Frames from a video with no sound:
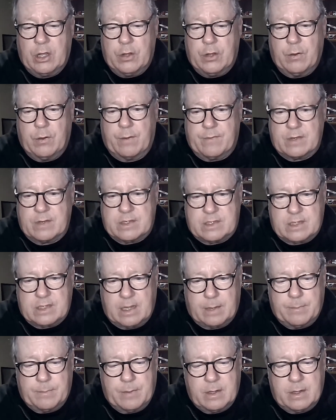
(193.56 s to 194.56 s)
you have a
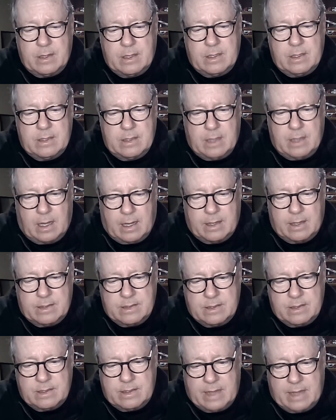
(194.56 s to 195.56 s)
sub uh,
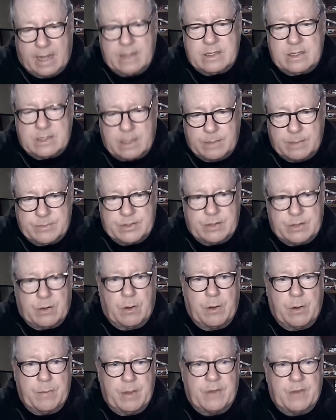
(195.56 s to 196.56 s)
net
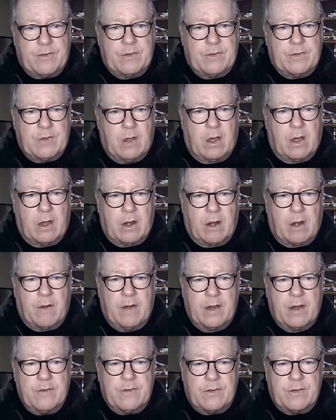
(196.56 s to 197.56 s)
sub-zero emissions on
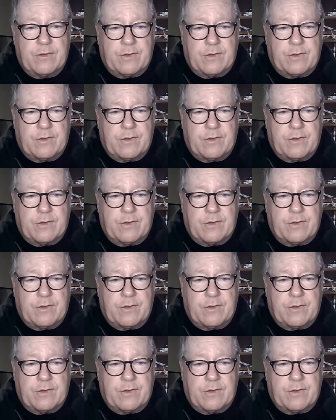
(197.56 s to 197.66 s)
our engine.